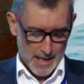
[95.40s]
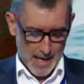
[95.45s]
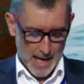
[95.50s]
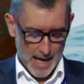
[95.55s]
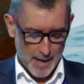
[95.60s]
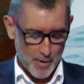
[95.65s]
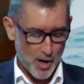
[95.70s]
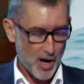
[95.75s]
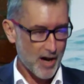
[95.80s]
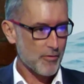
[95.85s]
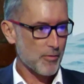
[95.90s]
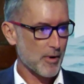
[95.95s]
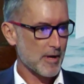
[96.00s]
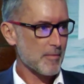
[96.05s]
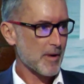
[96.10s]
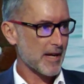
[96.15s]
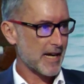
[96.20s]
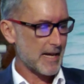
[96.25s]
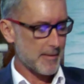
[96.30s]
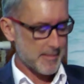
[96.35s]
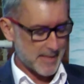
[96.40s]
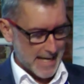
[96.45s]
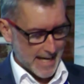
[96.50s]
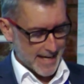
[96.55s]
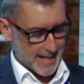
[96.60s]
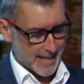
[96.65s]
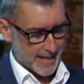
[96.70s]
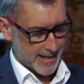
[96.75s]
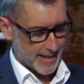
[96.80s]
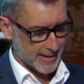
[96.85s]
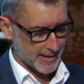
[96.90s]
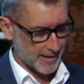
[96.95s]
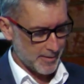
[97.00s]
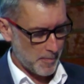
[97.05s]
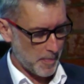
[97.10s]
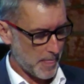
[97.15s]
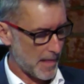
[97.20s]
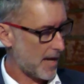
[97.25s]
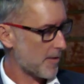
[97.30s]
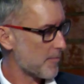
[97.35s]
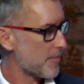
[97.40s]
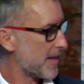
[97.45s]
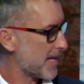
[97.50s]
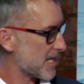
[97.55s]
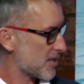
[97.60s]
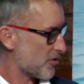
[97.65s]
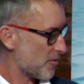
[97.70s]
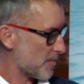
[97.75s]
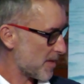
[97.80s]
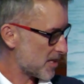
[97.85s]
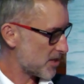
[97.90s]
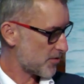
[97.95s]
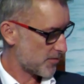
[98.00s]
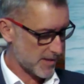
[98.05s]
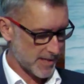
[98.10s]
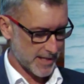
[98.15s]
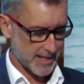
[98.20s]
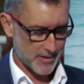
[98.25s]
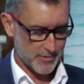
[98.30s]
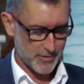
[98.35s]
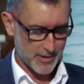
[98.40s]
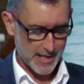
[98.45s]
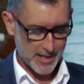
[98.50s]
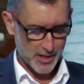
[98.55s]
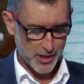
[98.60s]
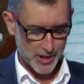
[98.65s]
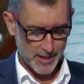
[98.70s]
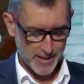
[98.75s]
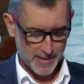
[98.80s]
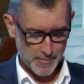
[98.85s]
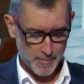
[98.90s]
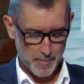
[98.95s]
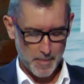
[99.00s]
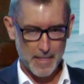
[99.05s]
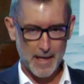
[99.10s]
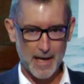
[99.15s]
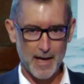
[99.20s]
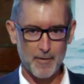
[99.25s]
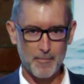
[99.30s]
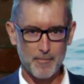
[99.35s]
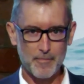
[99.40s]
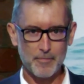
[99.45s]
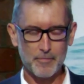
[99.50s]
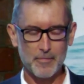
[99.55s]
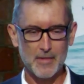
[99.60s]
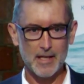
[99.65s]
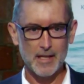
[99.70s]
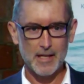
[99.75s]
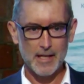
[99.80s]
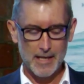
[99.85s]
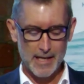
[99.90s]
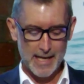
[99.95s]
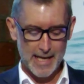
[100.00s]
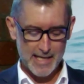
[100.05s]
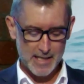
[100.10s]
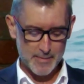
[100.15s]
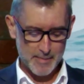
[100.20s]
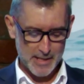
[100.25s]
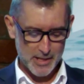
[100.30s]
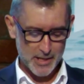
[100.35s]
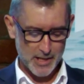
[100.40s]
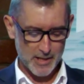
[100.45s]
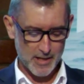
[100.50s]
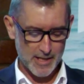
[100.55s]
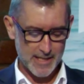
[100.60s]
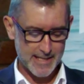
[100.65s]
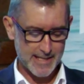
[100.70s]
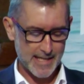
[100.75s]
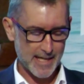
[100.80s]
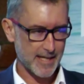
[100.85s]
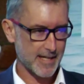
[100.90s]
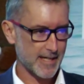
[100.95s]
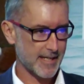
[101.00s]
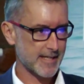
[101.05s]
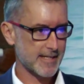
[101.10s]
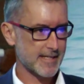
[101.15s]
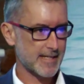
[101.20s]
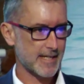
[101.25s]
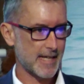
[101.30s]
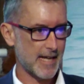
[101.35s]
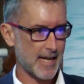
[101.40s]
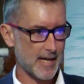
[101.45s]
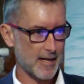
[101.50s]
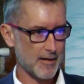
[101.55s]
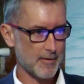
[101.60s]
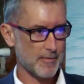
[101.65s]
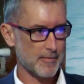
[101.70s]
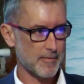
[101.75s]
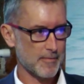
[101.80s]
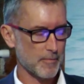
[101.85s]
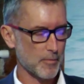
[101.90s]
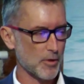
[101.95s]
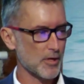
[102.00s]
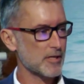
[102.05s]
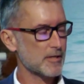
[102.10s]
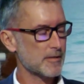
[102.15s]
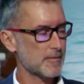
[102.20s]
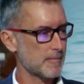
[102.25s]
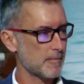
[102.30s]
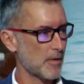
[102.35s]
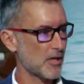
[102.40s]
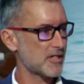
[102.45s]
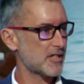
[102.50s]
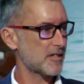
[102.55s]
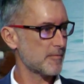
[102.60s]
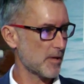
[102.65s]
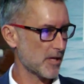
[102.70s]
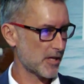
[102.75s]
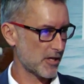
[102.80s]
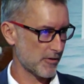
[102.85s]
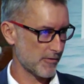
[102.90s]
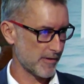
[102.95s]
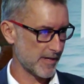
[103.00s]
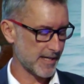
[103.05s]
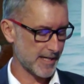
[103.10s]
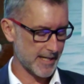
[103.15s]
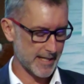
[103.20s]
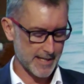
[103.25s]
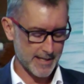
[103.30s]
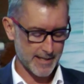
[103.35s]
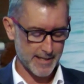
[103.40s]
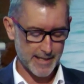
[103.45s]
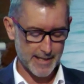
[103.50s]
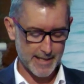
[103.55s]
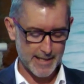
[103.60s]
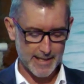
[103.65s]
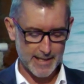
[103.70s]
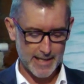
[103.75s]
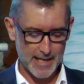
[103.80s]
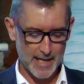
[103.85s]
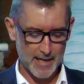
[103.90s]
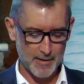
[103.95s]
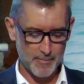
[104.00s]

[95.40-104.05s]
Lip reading: Hi everyone, my name is Andy Hill. Thanks very much for the introduction. As mentioned, I started, worked most of my career in the